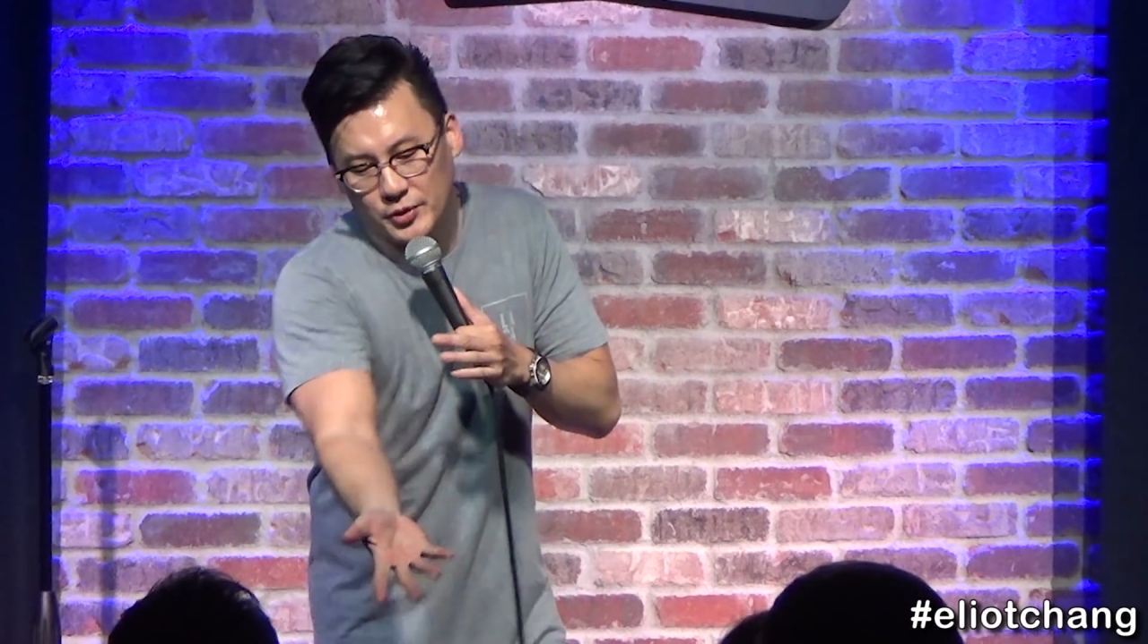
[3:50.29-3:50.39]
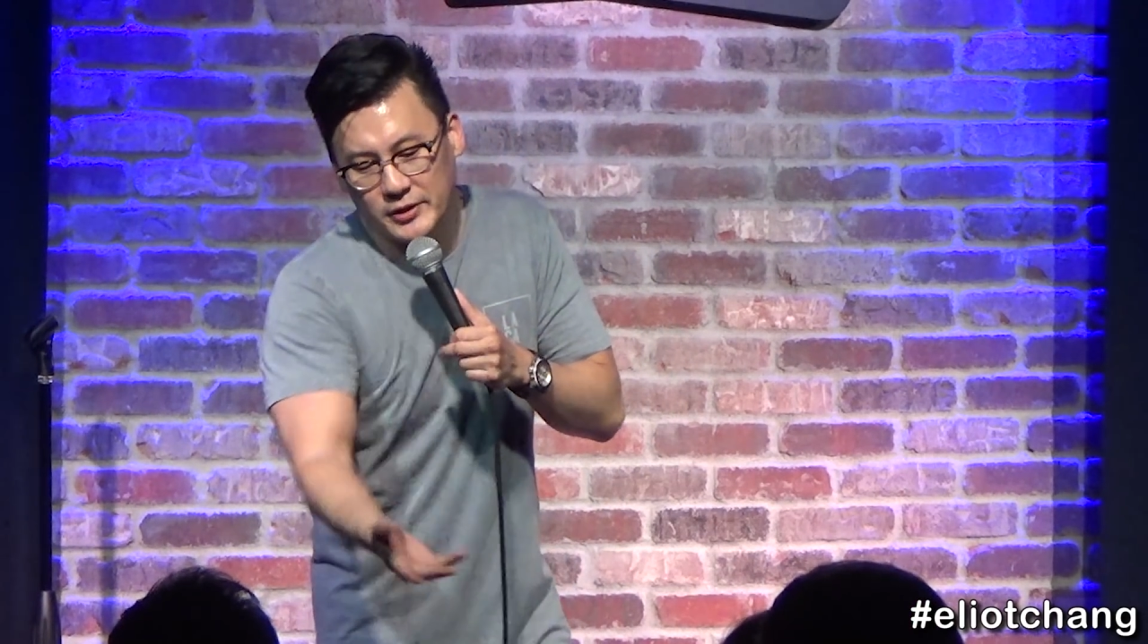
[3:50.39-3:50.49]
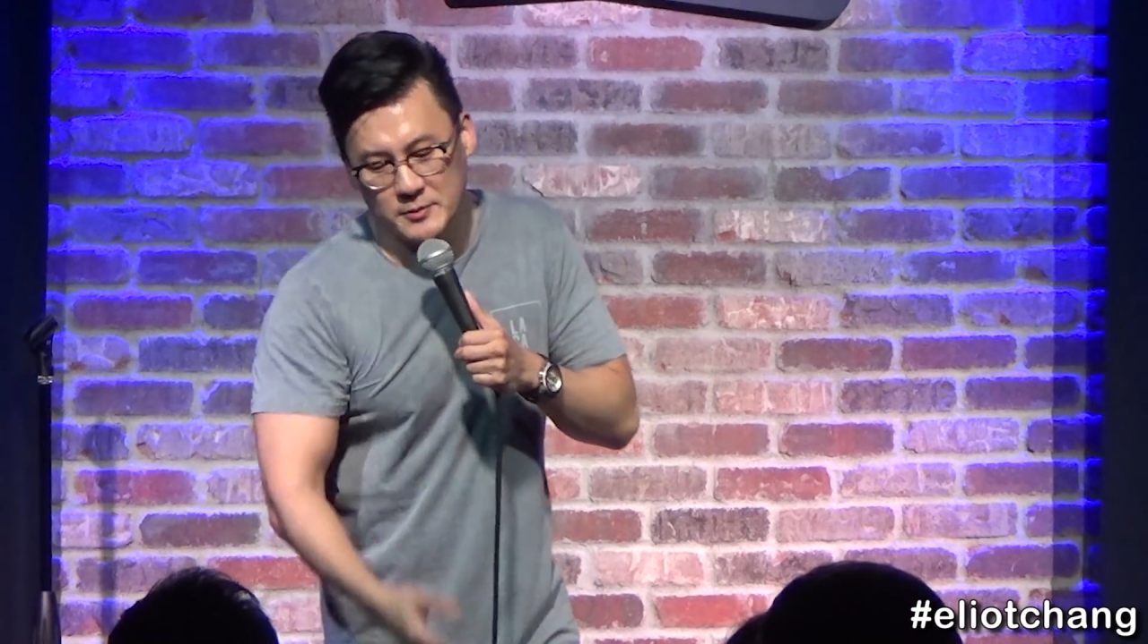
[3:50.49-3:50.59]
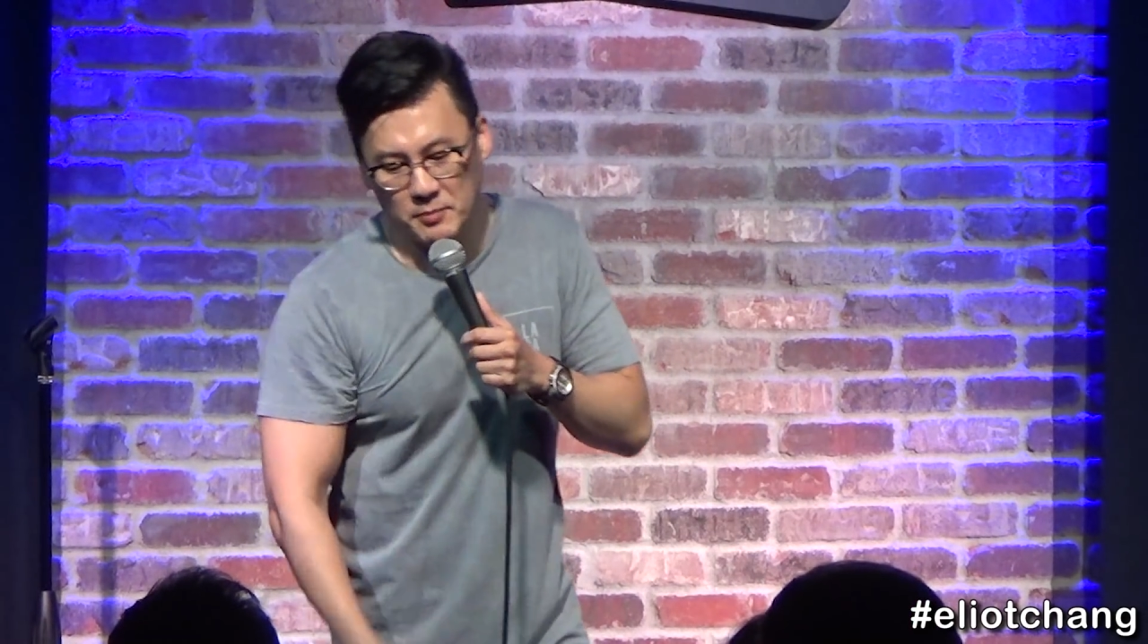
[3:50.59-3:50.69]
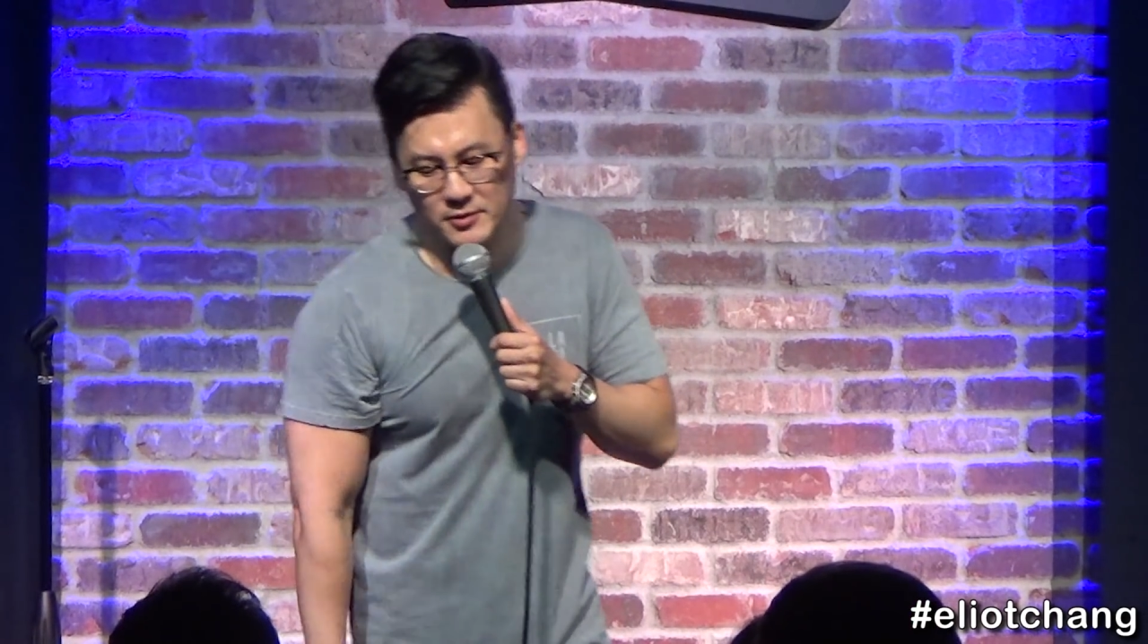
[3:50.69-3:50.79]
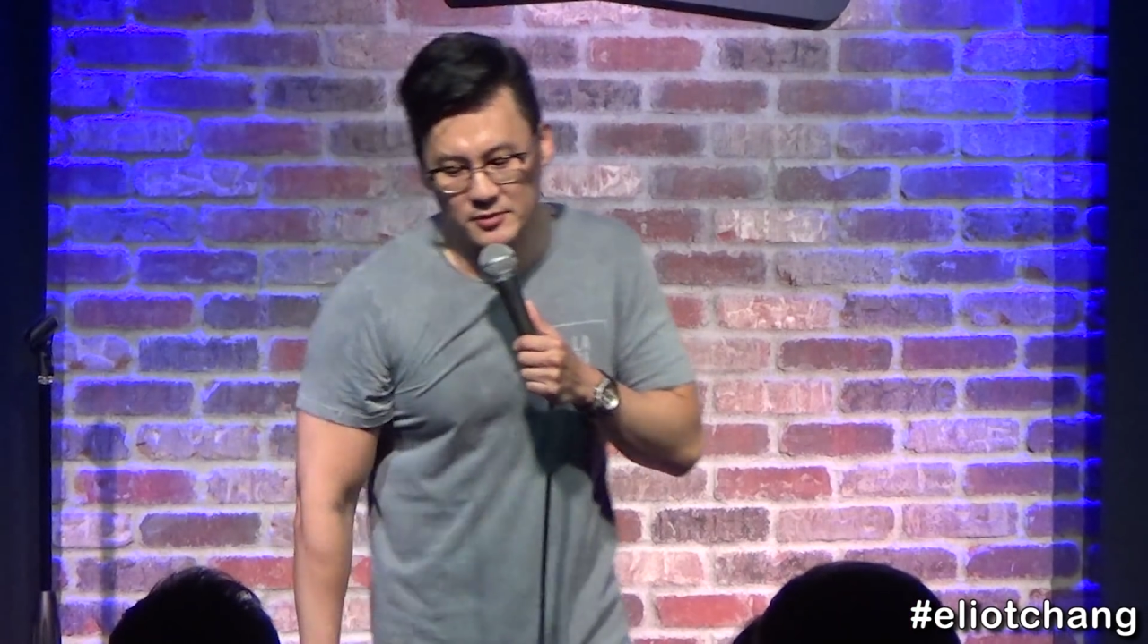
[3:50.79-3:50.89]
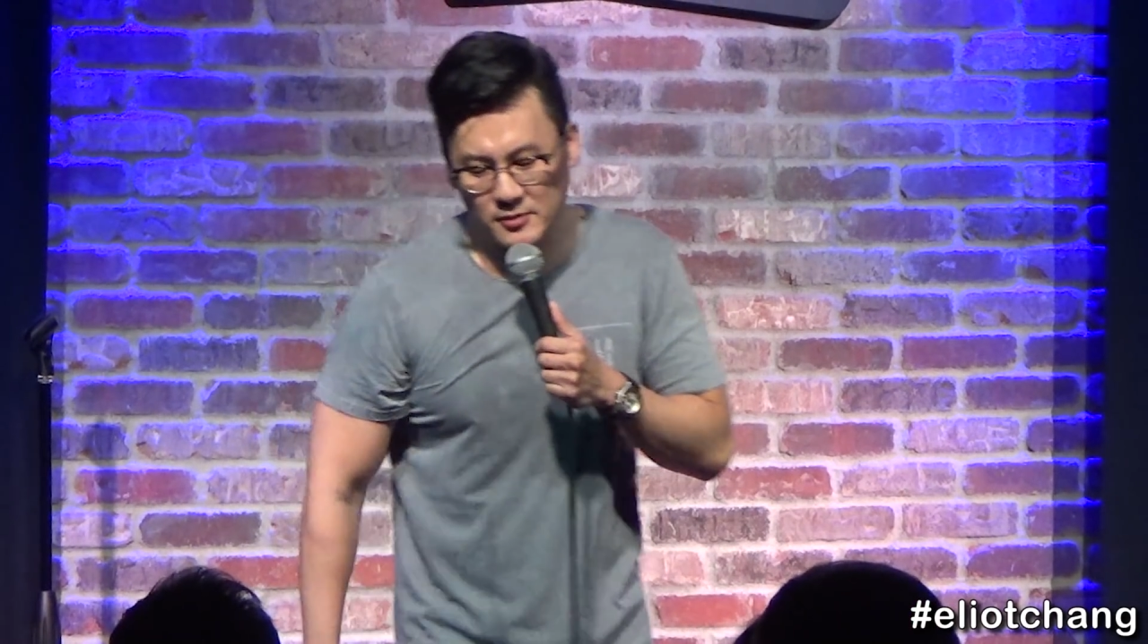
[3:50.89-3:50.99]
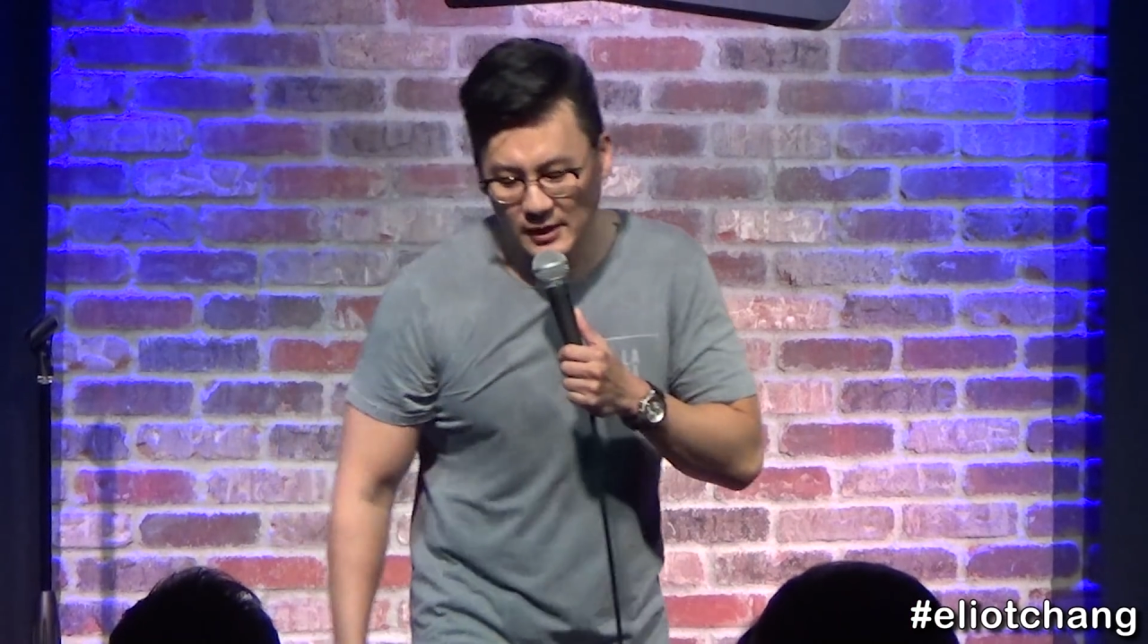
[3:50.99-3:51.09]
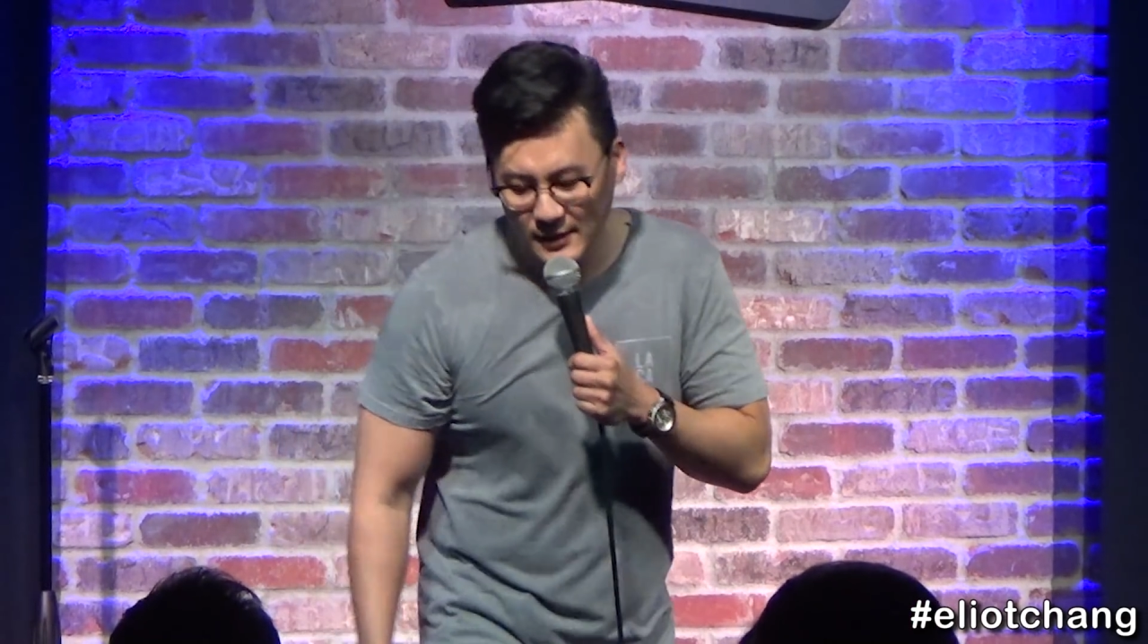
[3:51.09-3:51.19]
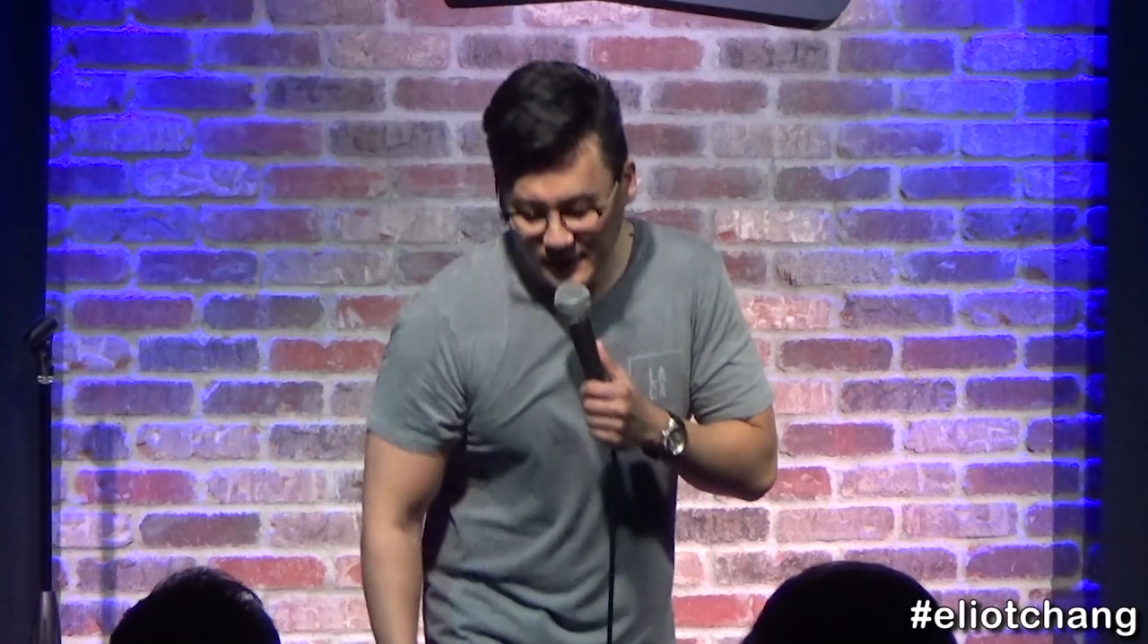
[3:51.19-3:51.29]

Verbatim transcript: than this puzzle